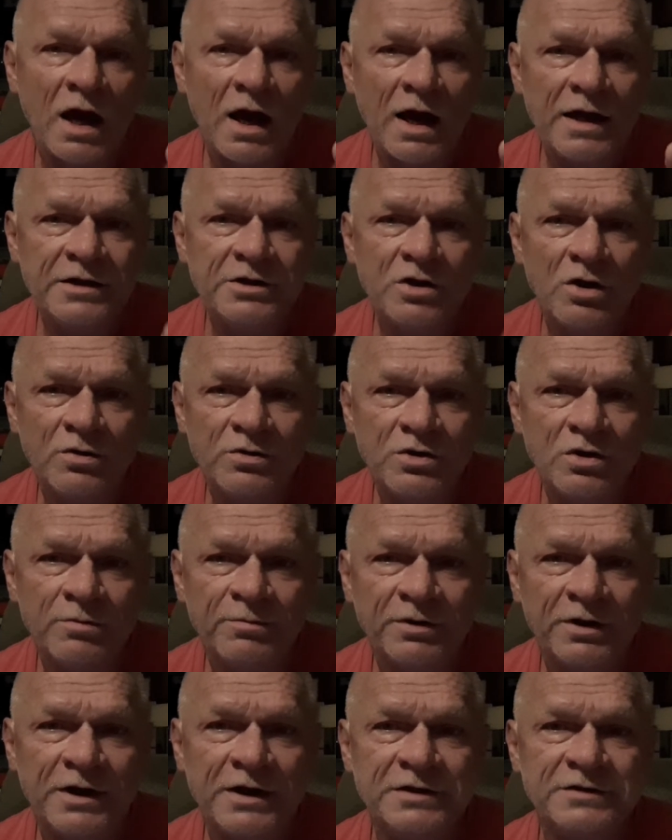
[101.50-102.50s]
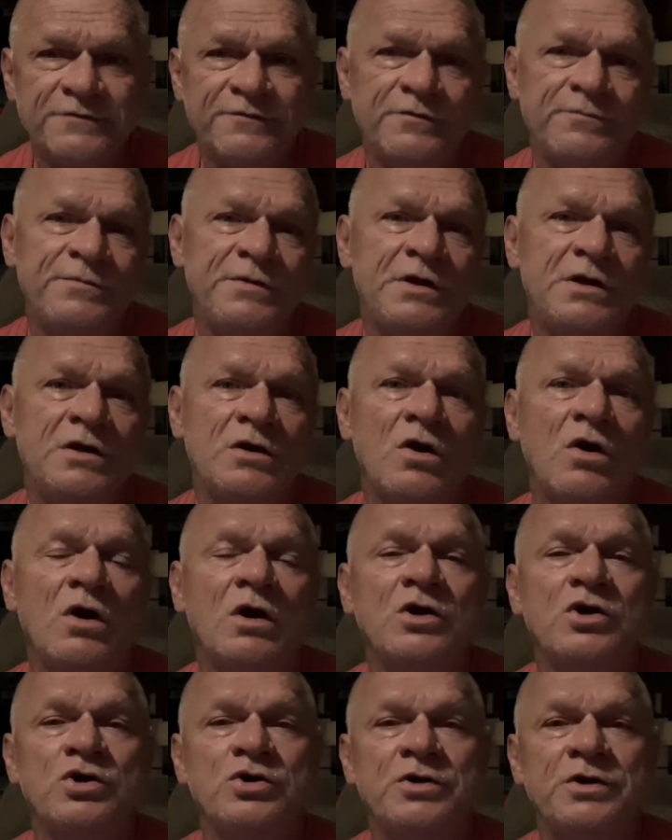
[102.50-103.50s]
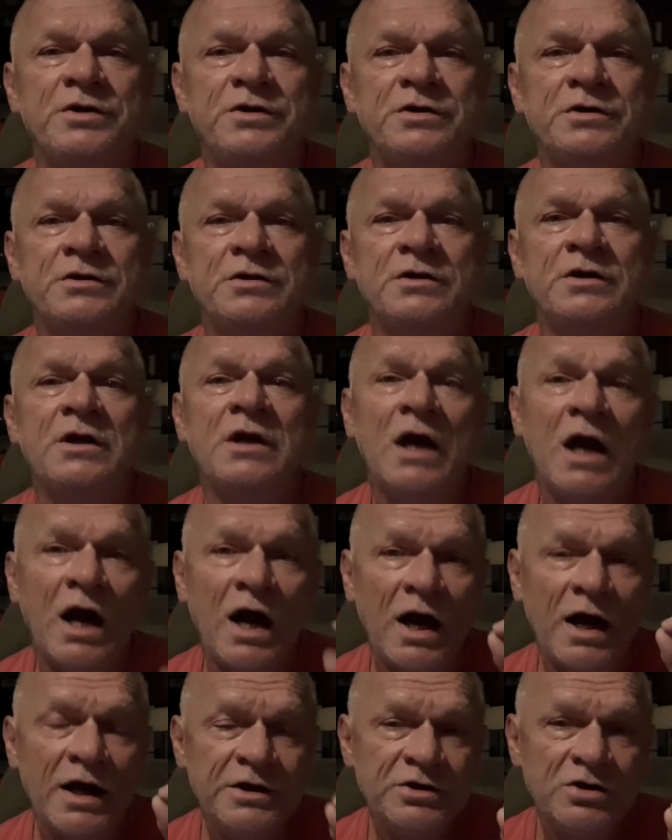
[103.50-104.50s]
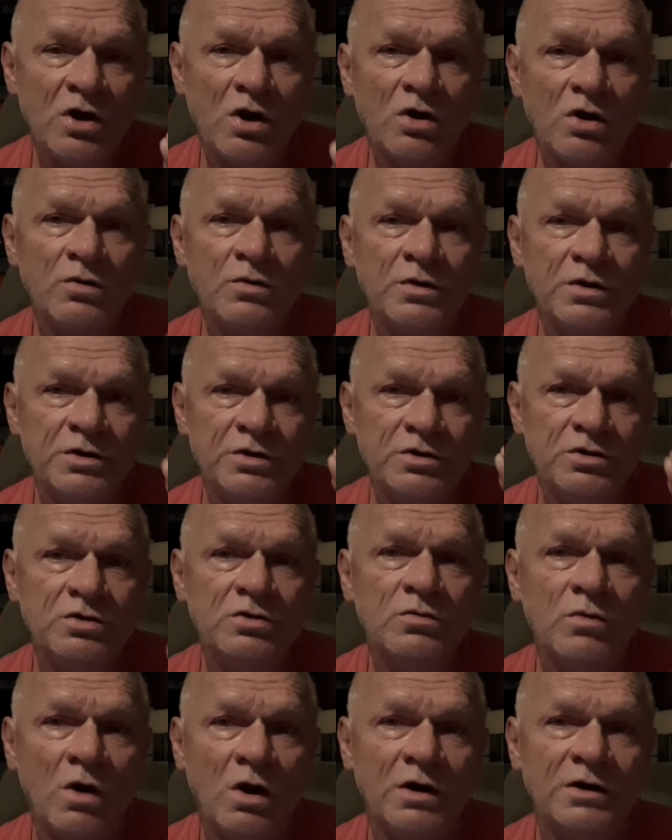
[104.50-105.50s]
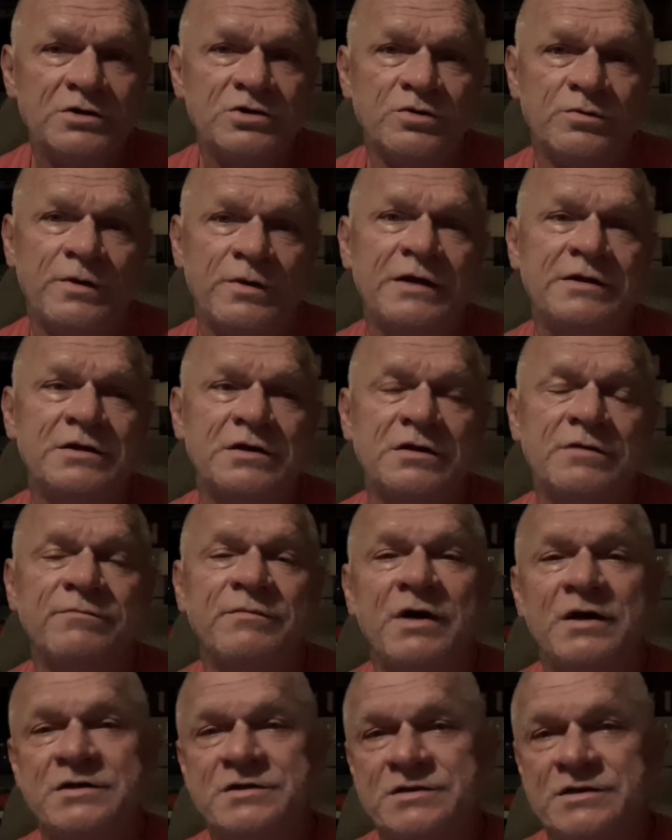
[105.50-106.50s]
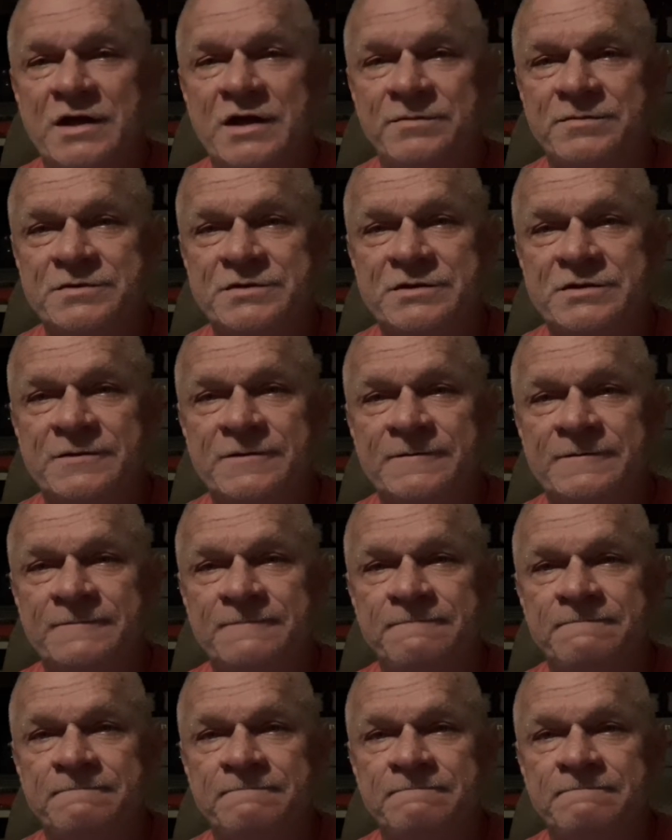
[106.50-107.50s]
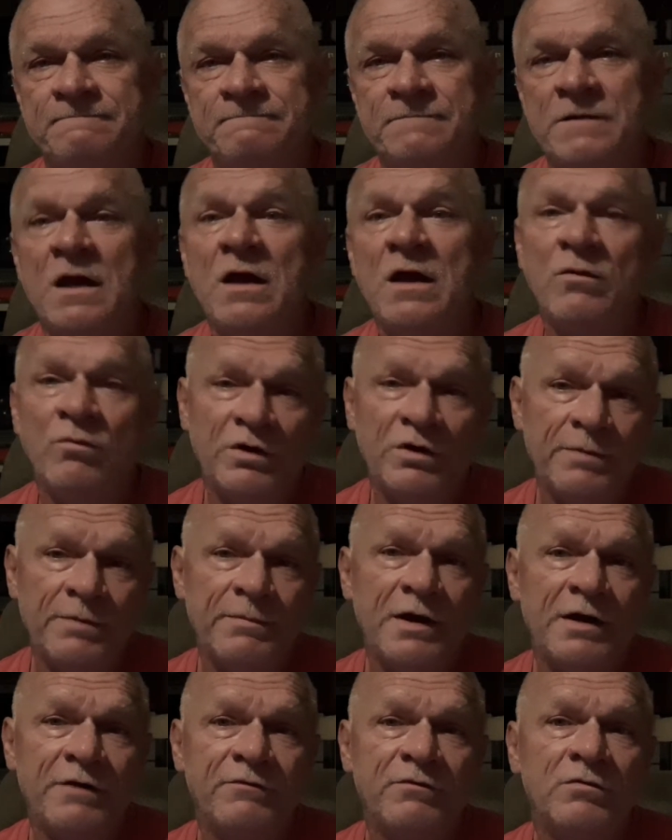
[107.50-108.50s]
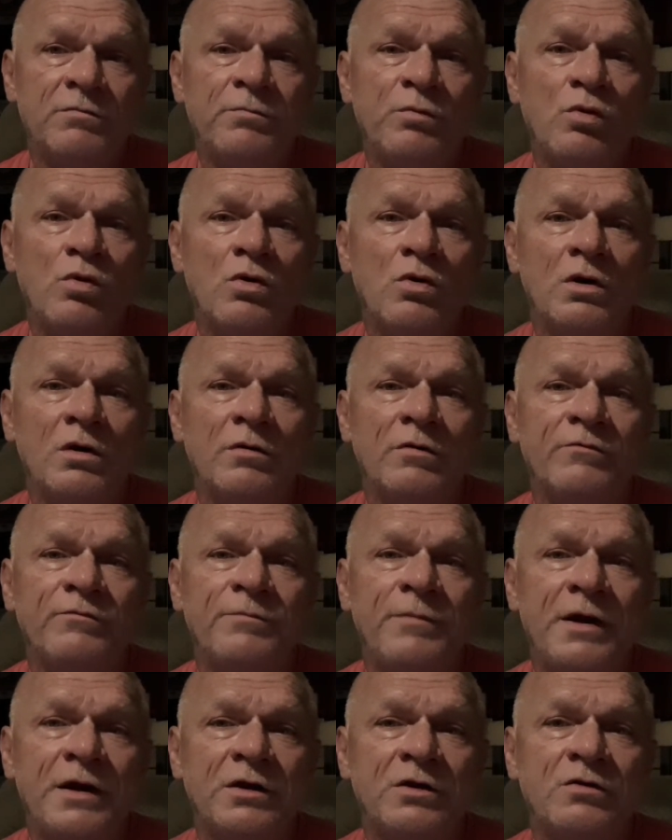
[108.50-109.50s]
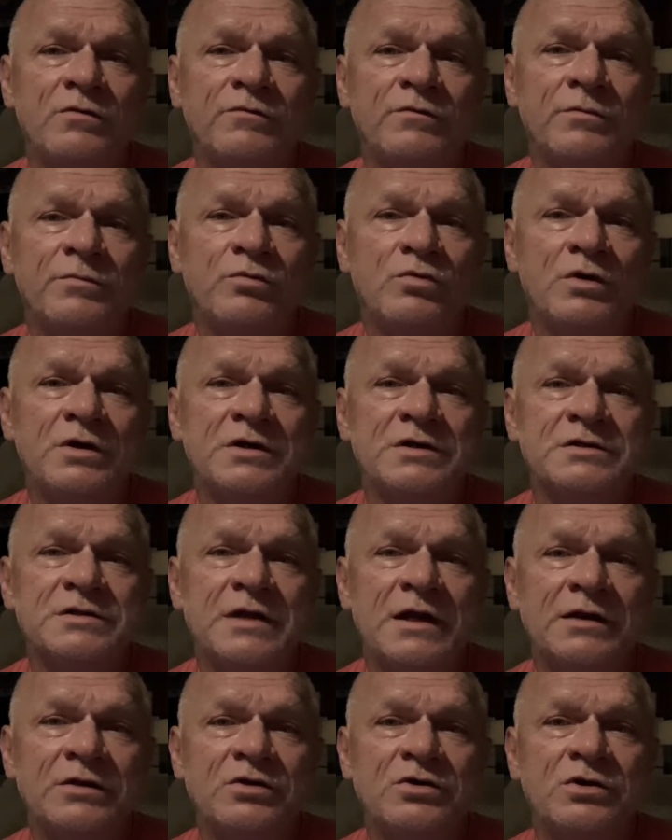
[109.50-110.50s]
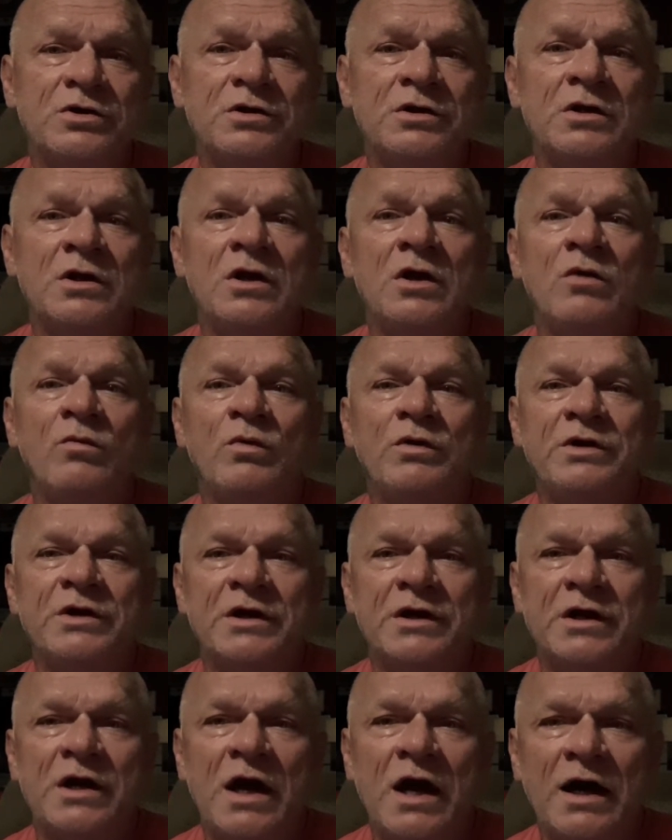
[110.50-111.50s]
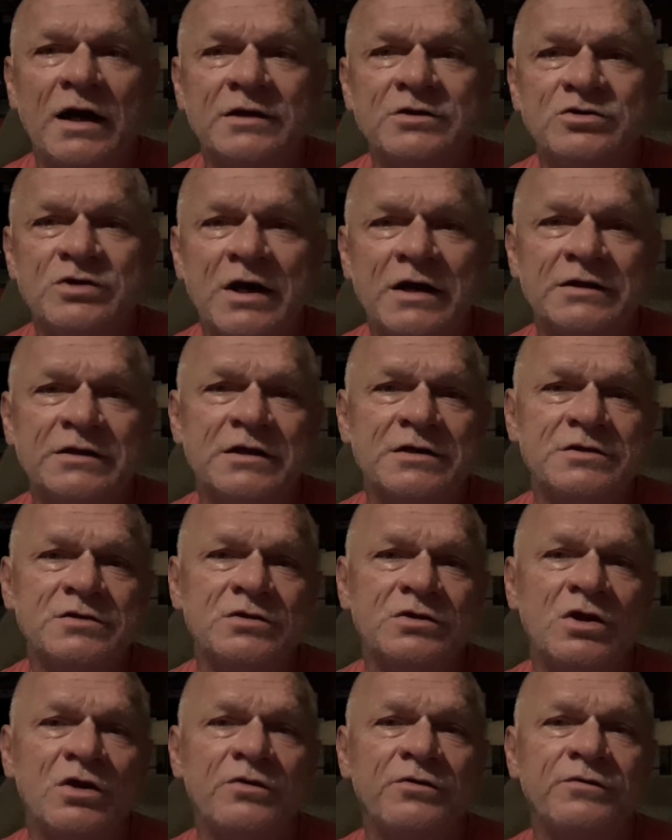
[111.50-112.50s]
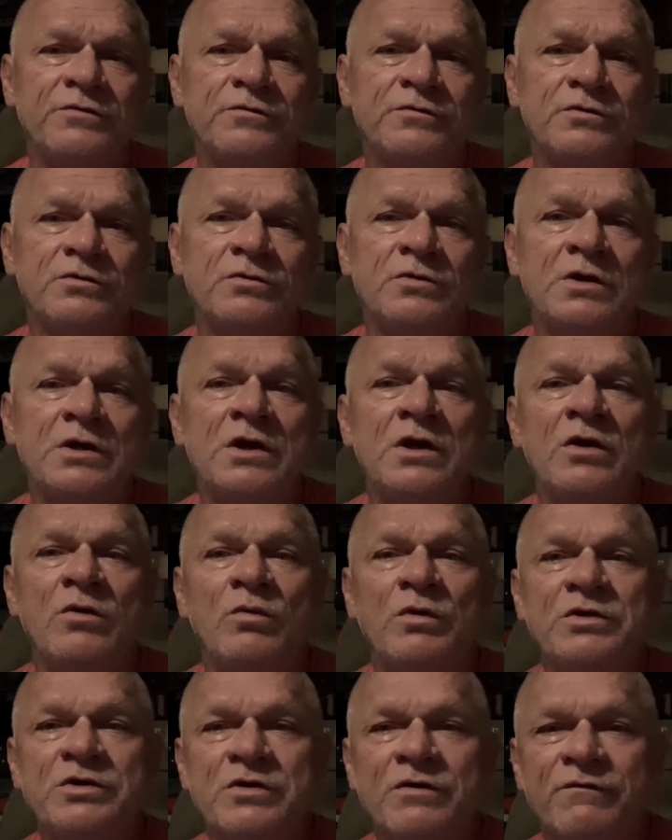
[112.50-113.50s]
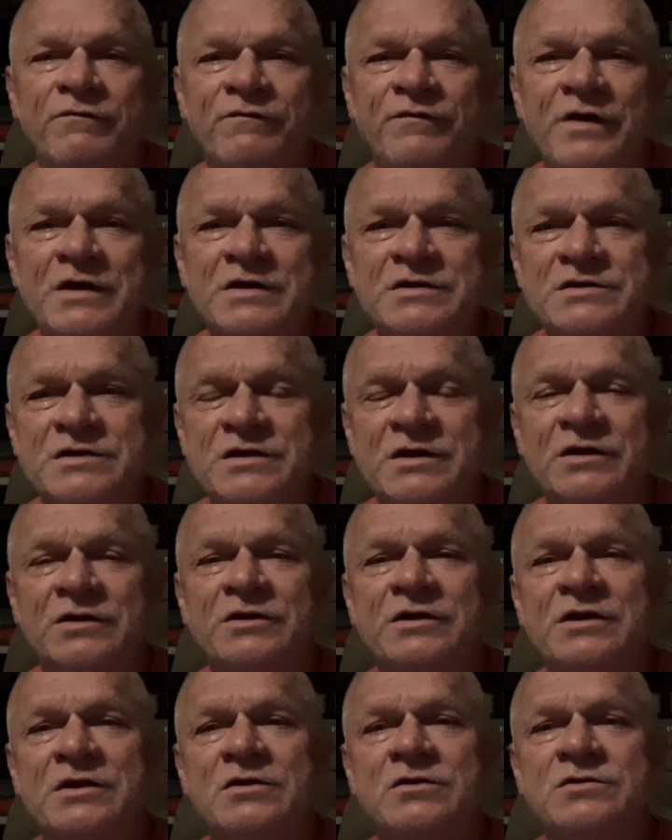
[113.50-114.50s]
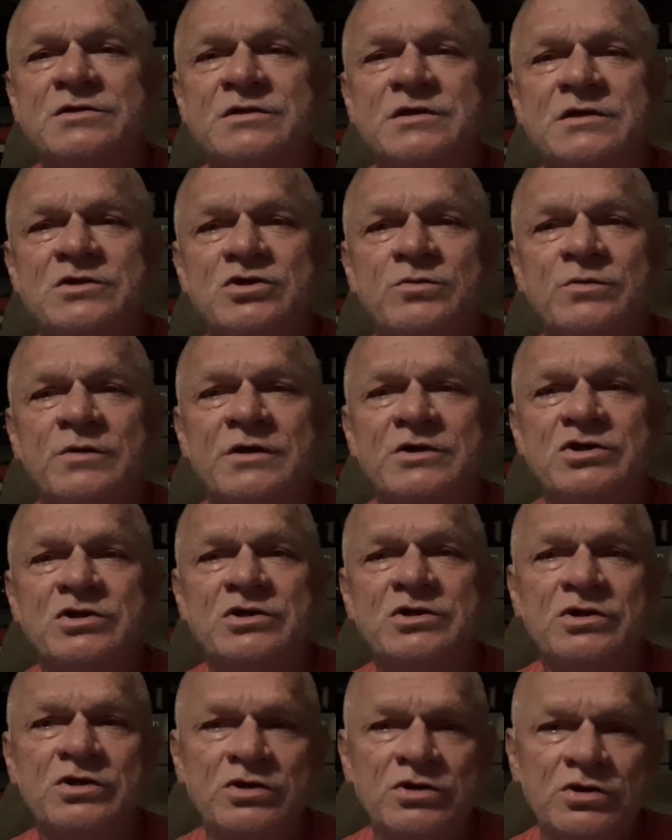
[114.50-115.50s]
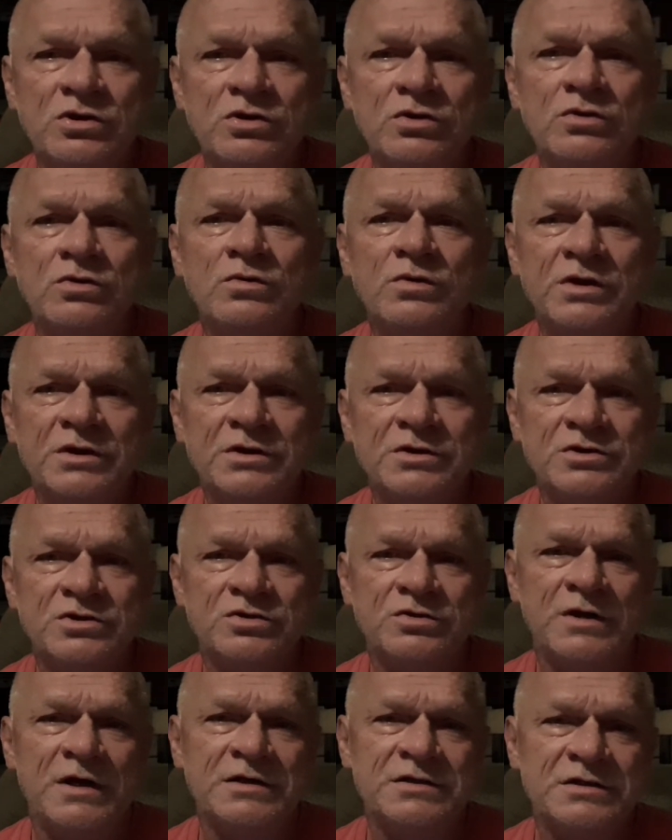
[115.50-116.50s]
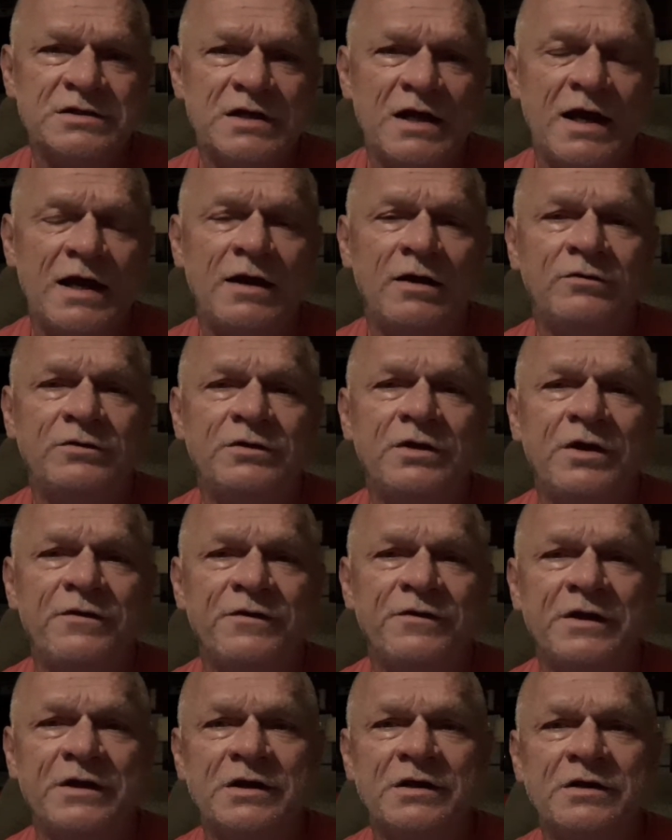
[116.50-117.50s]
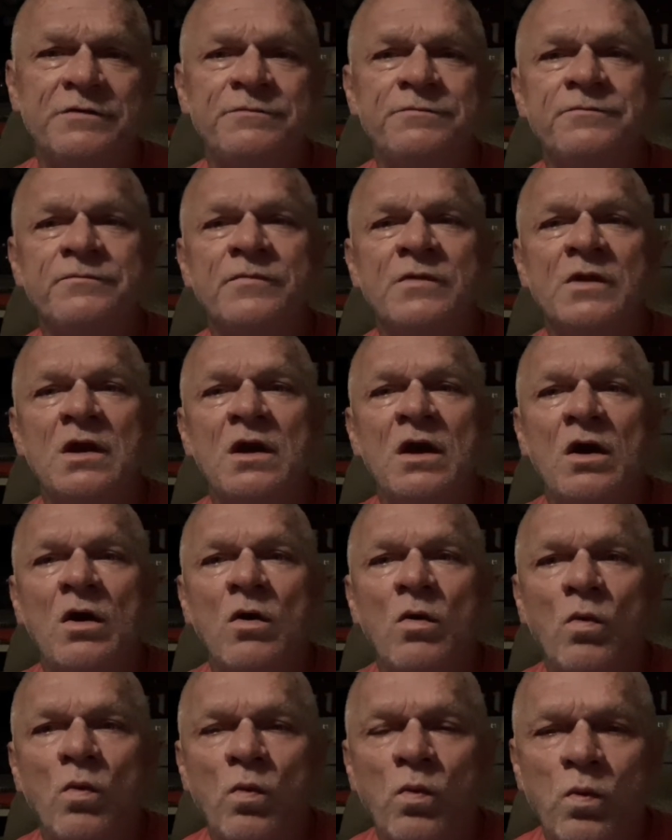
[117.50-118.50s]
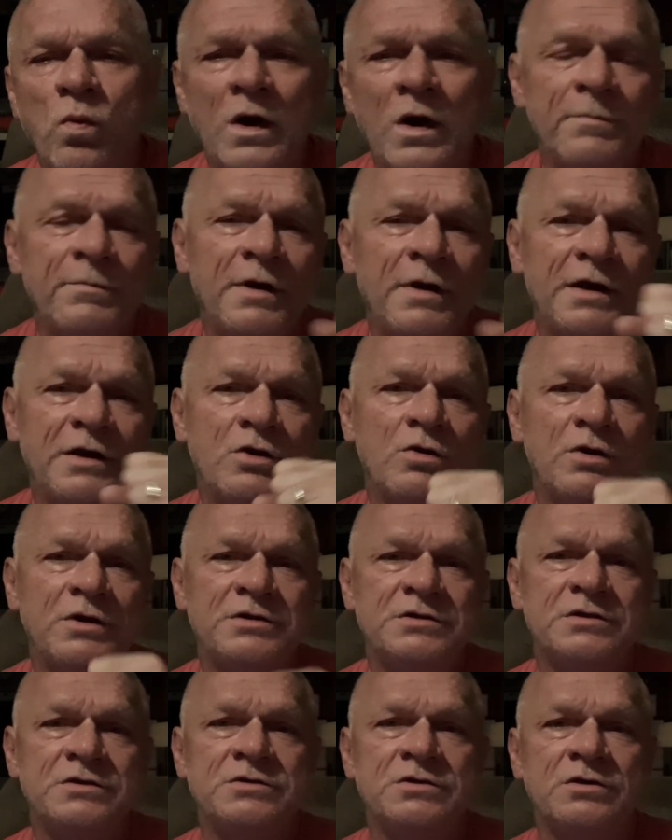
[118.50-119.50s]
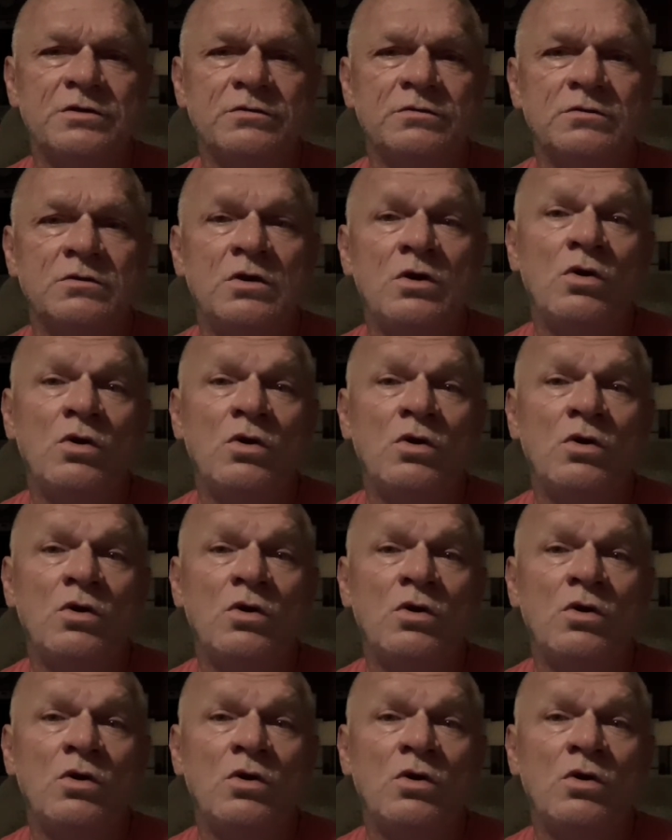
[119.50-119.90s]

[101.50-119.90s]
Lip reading: I know your plans for me are good. I know you are directing my steps. When a medical report is not good, when the contract doesn't go through, when you're facing a legal situation, you can stress out thinking, what am I going to do?